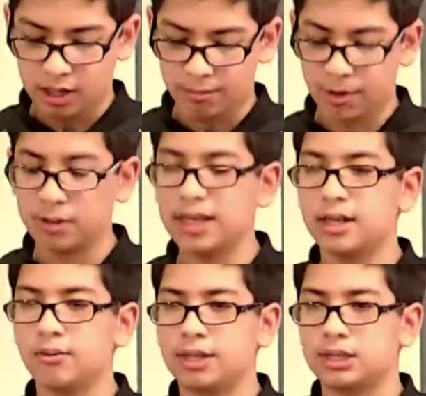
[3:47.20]
Their
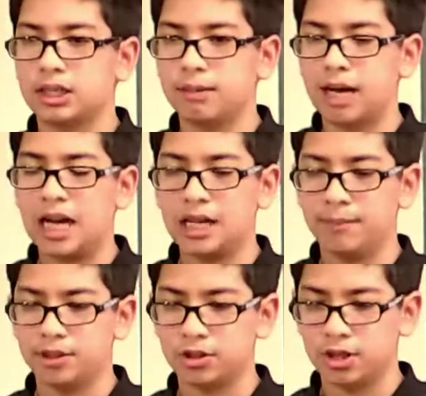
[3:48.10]
leader was Sulaiman
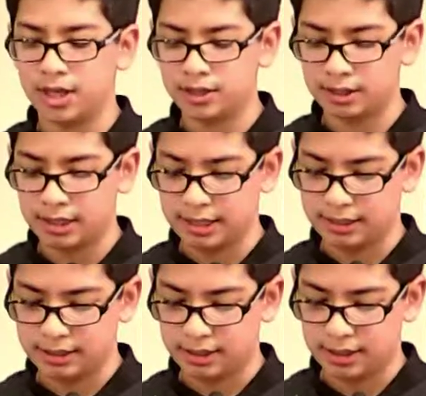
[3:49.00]
ibn Surad,
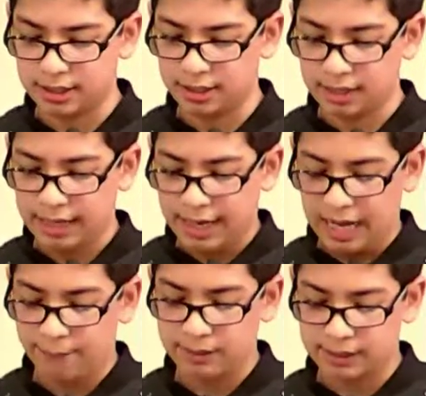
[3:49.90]
and it
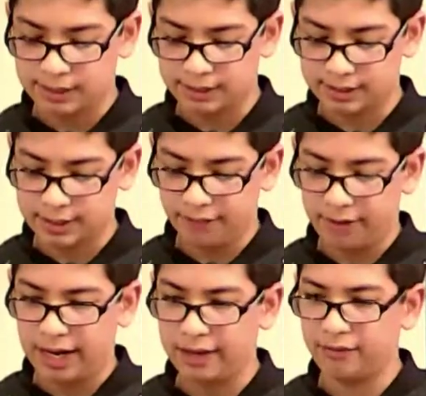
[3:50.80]
happened in
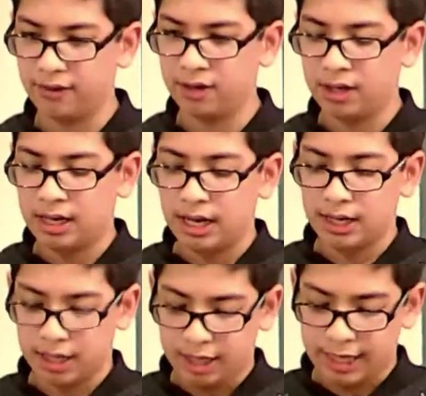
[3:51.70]
65
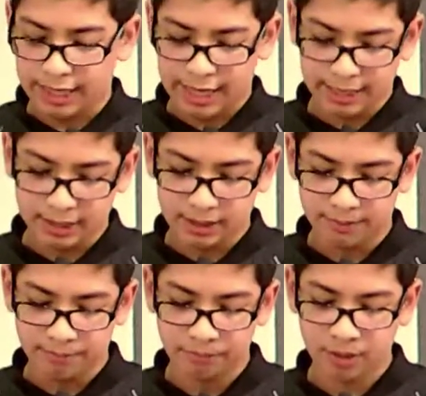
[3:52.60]
AH.
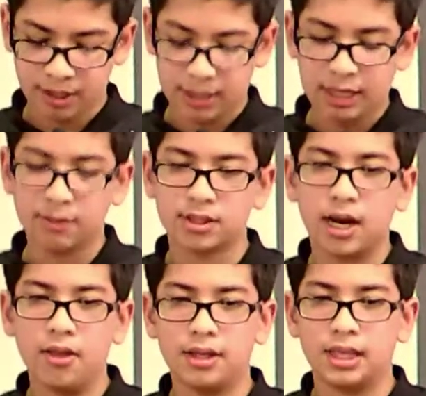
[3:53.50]
It was
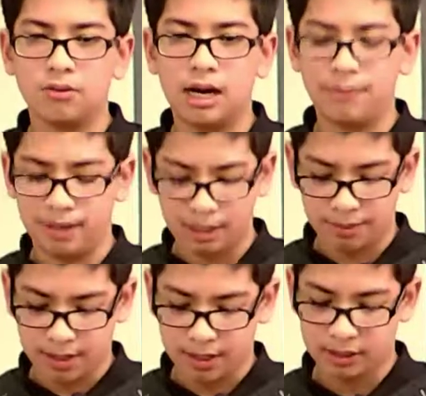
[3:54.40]
called the Tawabin
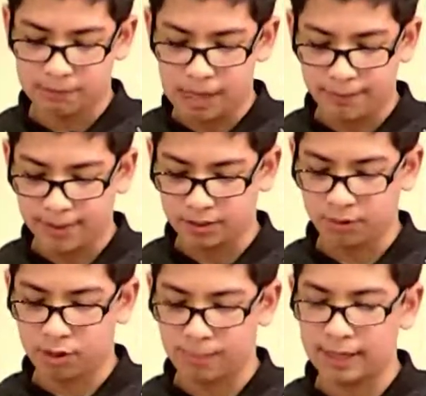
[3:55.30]
because the members
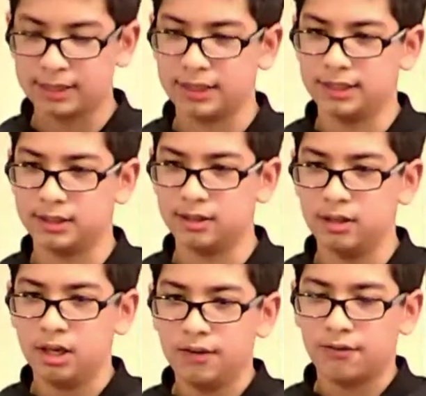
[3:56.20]
were repentant
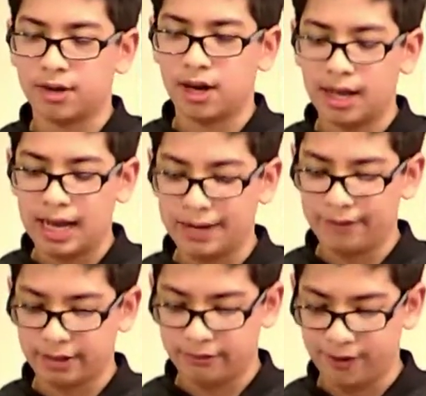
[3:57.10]
for not
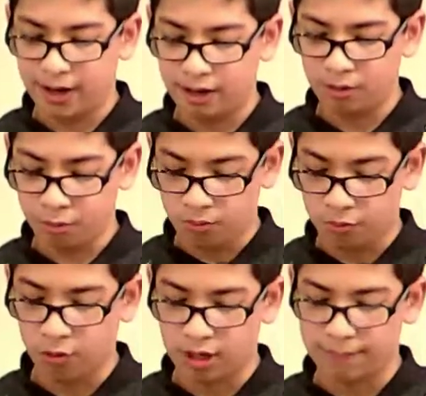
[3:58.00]
having fought
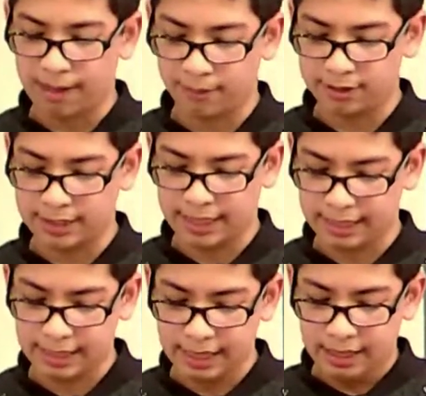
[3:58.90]
for Imam Hussein,